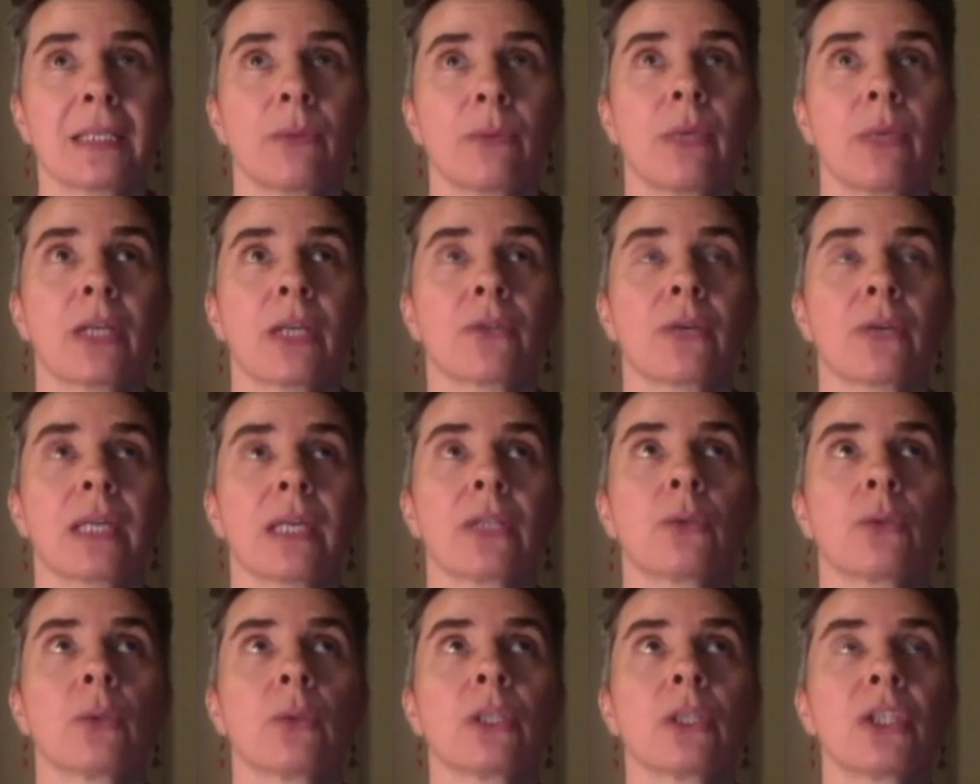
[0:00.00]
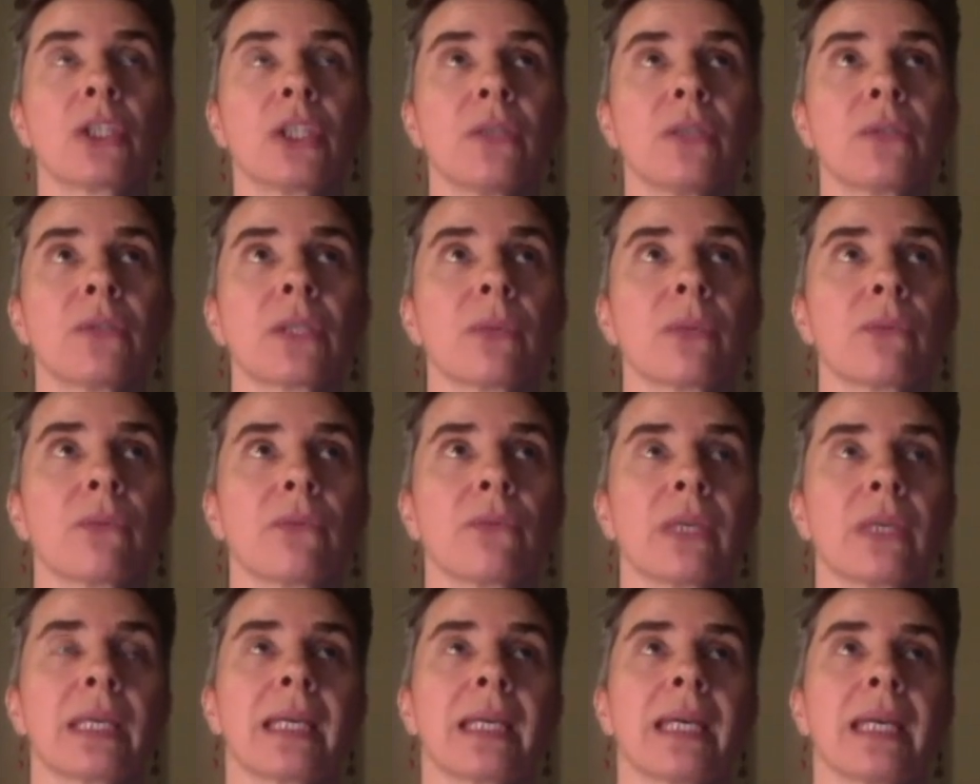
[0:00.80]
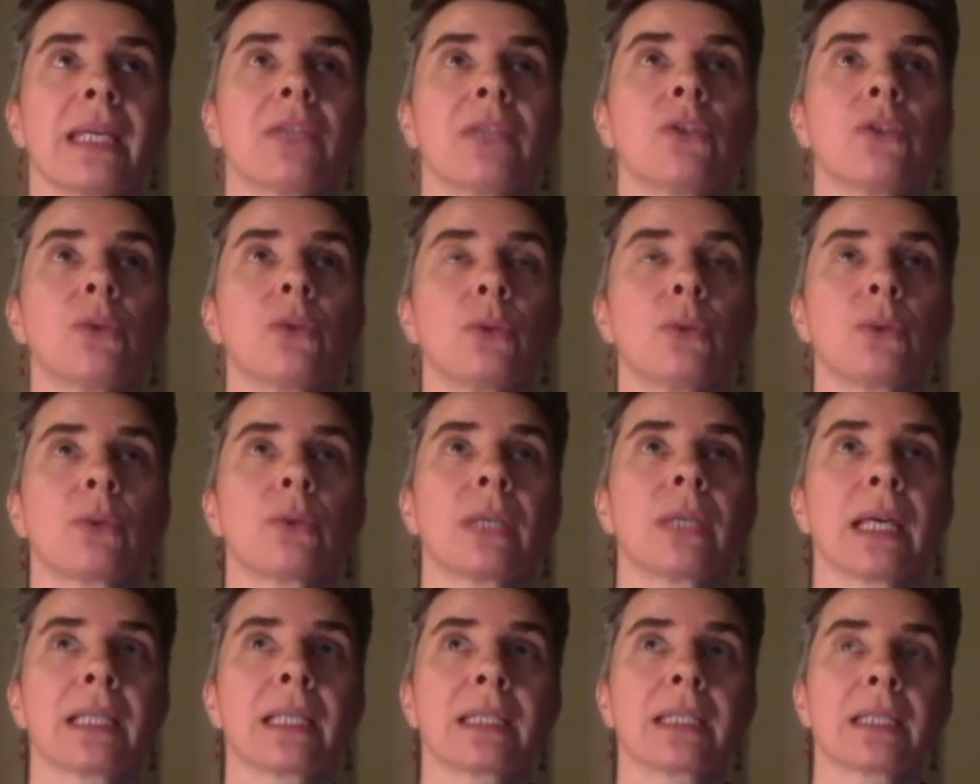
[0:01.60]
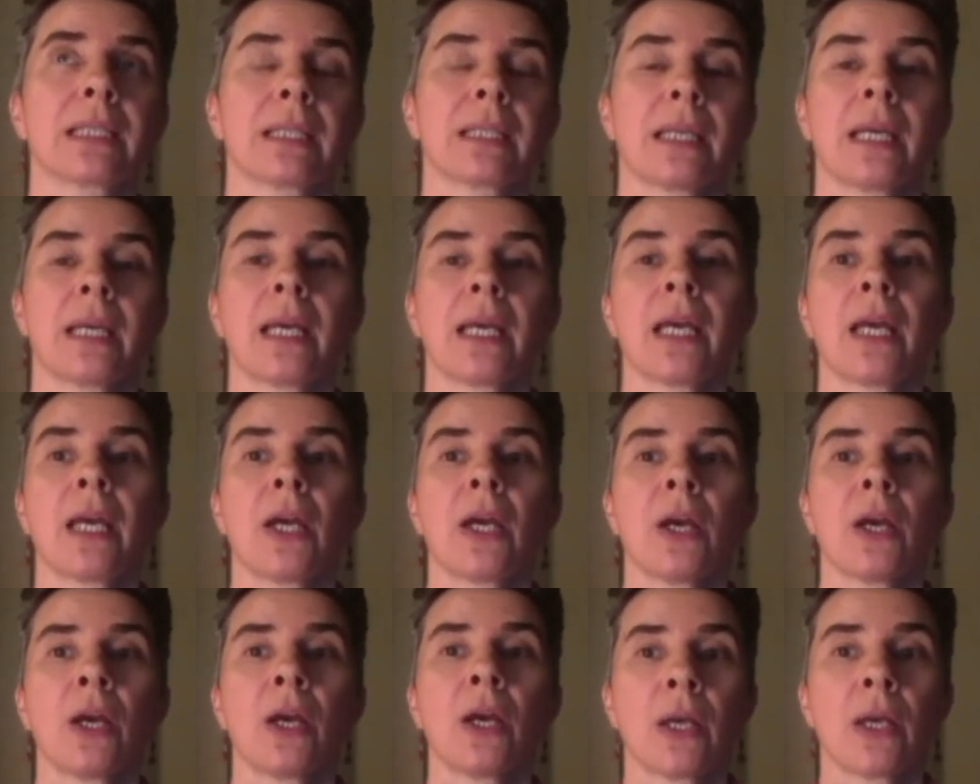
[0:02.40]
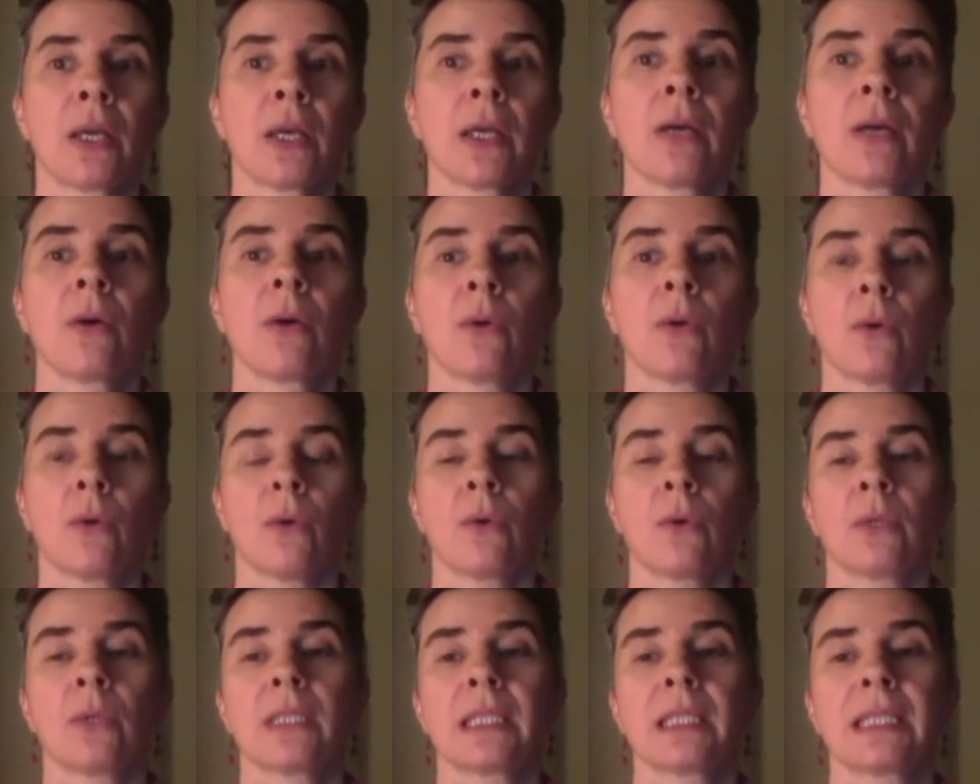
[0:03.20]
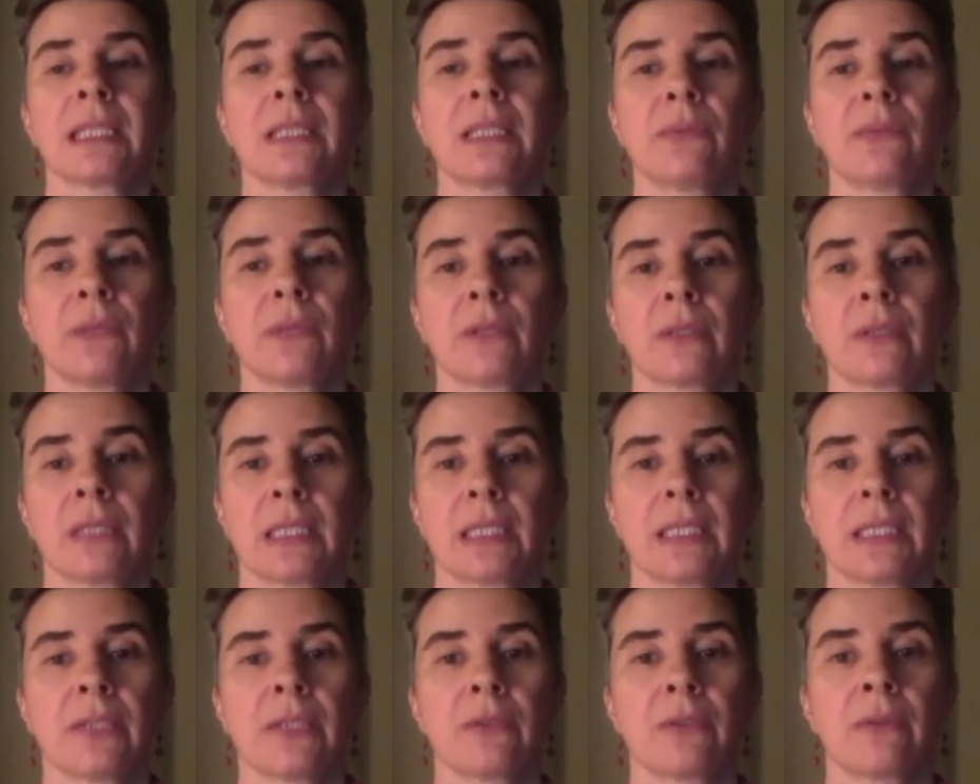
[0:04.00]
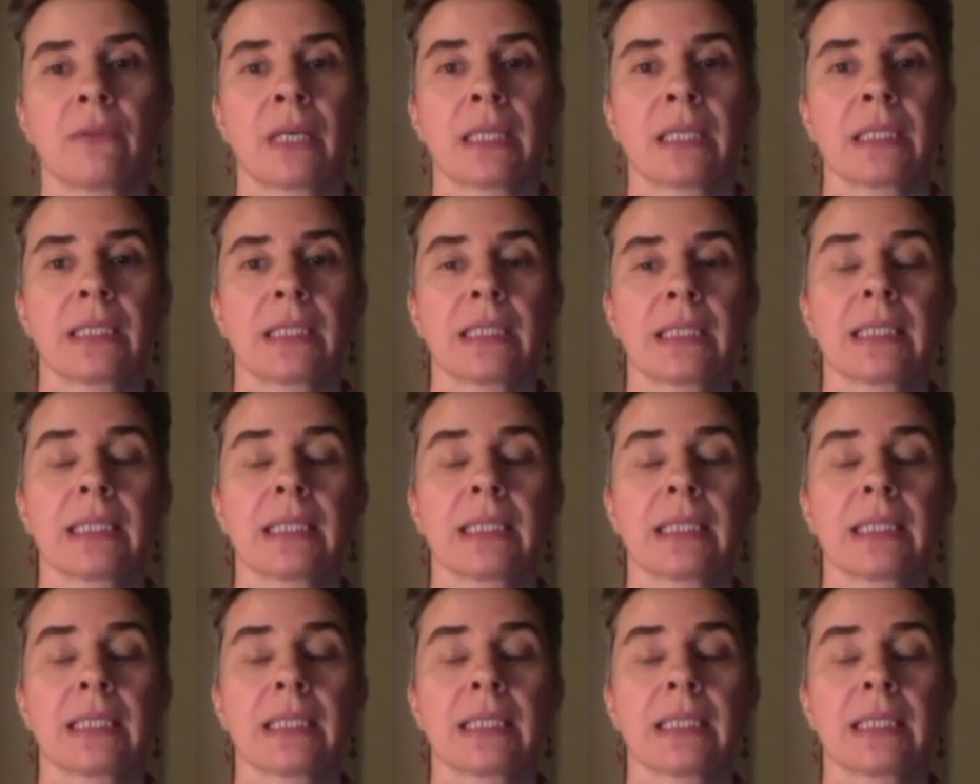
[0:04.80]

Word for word: we are trying to achieve something, and due to that, all these difficulties arise.